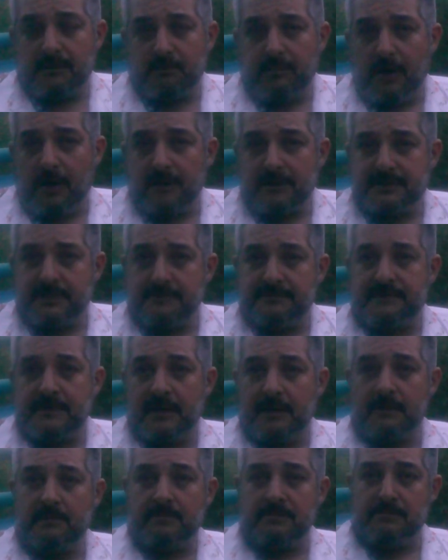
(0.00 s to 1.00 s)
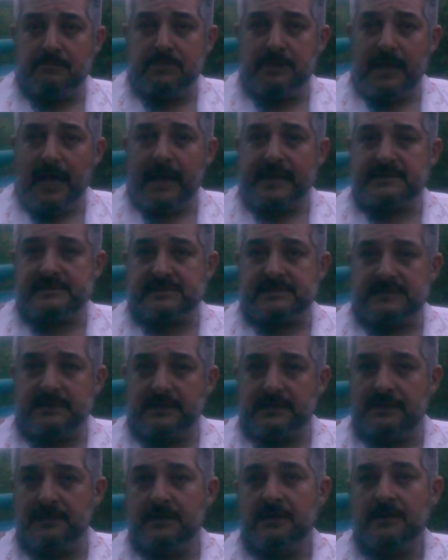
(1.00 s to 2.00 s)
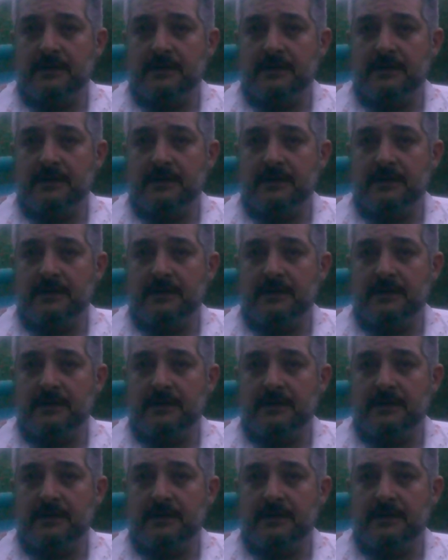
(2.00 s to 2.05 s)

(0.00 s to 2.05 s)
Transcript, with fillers: part of the Black Sea